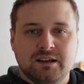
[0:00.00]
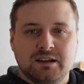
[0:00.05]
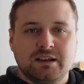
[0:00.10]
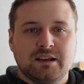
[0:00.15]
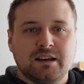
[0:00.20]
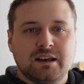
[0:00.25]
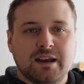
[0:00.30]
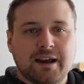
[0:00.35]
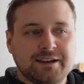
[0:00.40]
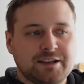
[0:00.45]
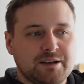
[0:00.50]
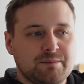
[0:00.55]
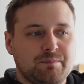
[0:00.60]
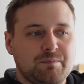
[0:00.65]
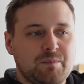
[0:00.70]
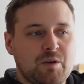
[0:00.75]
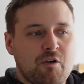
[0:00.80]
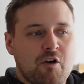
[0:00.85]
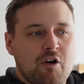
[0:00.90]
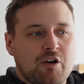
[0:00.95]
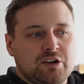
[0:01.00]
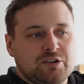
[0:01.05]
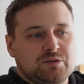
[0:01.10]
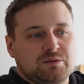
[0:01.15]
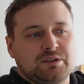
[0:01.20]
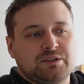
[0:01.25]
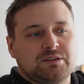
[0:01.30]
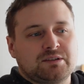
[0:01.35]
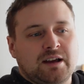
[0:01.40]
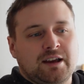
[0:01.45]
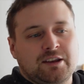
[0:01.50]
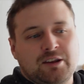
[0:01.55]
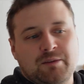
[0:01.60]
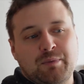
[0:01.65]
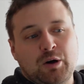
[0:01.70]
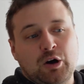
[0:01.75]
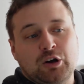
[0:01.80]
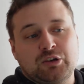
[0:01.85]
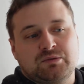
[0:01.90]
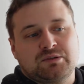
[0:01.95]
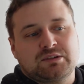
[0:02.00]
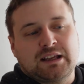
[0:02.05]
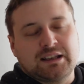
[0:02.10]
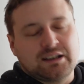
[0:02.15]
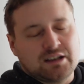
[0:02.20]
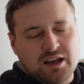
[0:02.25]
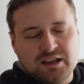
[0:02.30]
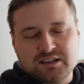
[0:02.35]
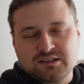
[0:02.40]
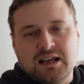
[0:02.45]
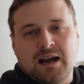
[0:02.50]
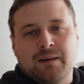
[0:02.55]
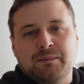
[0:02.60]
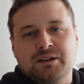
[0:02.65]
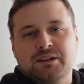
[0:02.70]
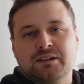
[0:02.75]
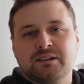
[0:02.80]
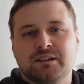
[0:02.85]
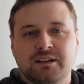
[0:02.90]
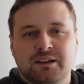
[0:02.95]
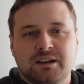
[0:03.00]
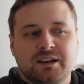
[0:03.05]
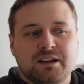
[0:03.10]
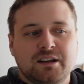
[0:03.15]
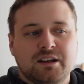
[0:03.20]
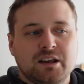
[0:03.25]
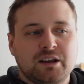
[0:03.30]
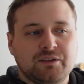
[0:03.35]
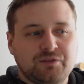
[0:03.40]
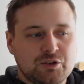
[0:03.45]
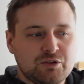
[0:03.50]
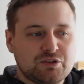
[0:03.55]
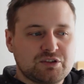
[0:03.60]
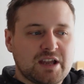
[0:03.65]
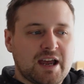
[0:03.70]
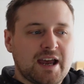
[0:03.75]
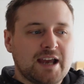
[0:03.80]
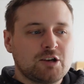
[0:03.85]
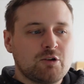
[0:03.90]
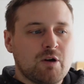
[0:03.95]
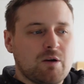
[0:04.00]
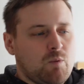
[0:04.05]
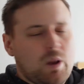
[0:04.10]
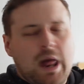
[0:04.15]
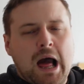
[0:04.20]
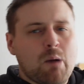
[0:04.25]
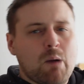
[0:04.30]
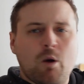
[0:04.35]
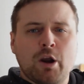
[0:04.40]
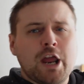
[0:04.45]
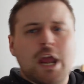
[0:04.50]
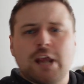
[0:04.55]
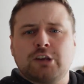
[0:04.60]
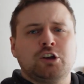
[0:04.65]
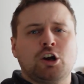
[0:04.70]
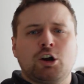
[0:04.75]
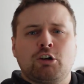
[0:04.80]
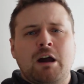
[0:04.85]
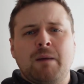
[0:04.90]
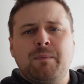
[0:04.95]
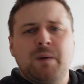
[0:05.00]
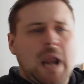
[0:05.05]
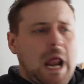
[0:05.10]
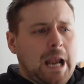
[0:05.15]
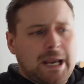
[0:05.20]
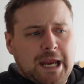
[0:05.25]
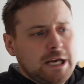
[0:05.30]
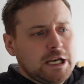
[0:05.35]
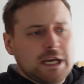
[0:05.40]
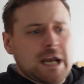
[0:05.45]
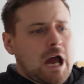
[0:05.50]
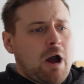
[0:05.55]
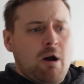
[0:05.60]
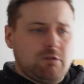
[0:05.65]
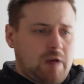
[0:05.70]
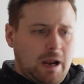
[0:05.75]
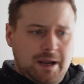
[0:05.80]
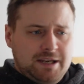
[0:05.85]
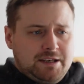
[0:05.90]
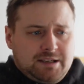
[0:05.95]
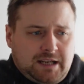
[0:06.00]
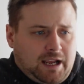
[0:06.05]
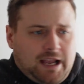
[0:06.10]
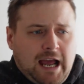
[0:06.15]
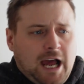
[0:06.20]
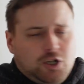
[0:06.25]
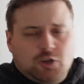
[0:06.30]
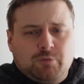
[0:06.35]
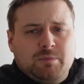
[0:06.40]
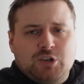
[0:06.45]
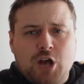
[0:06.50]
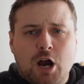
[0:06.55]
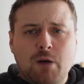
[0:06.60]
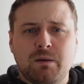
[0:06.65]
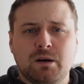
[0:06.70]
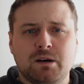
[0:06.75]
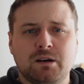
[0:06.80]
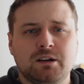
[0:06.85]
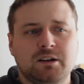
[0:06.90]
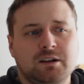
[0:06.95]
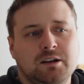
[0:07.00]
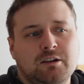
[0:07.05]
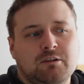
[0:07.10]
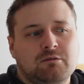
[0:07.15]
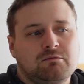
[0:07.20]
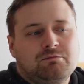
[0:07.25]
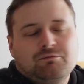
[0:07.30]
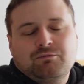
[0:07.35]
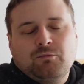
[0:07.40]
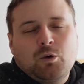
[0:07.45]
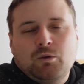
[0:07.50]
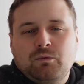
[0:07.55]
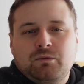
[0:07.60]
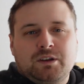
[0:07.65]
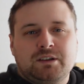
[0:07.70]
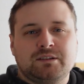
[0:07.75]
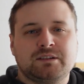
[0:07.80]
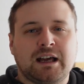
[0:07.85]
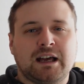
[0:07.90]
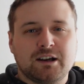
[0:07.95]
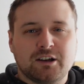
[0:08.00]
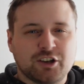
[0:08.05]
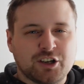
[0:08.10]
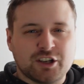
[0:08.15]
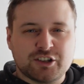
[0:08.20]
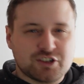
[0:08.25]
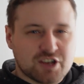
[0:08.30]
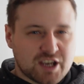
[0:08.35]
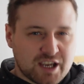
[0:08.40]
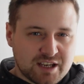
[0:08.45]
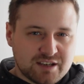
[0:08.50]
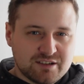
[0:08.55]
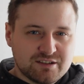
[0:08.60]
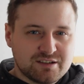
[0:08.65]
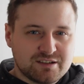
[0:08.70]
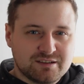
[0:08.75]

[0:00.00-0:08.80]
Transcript: and your owners were just like, your boss was like, nah, it's not happening. If you started going, well, I want it, it's not going to happen, I need it now, I can't do my job. What is that going to change?